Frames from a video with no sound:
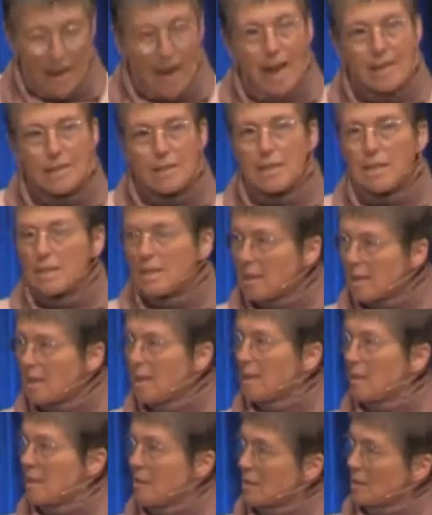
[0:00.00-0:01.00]
and
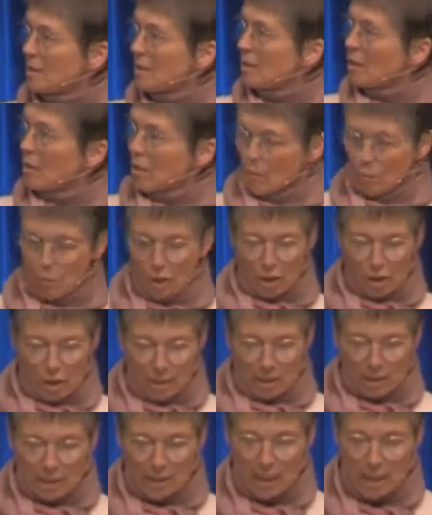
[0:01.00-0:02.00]
disease, which
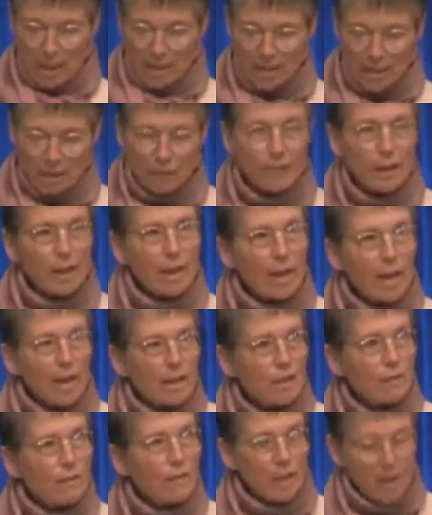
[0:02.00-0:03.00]
is the scientific
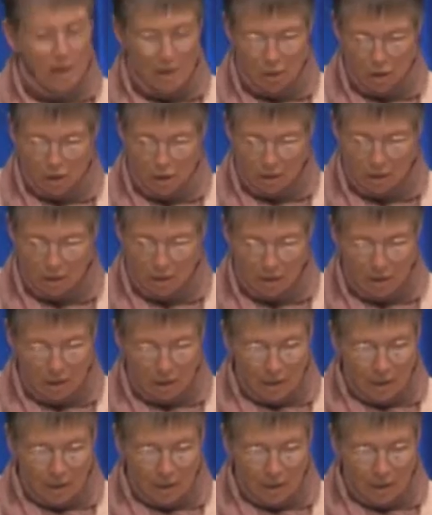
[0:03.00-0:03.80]
classification